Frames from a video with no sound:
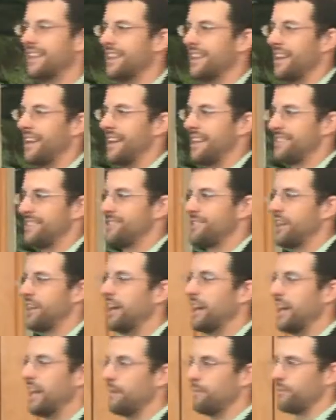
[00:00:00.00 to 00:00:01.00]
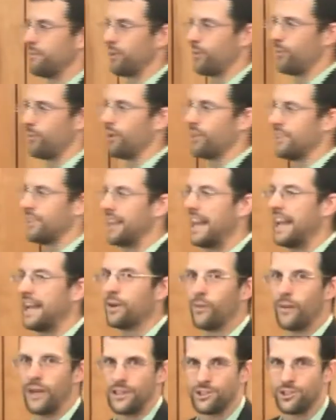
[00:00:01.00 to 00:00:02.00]
a synonym for the word
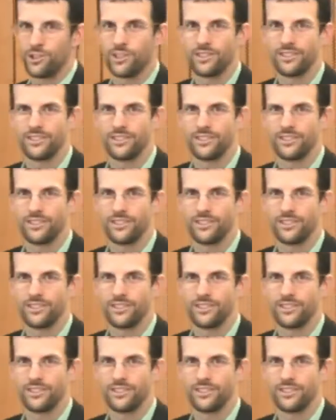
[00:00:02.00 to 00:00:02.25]
languish.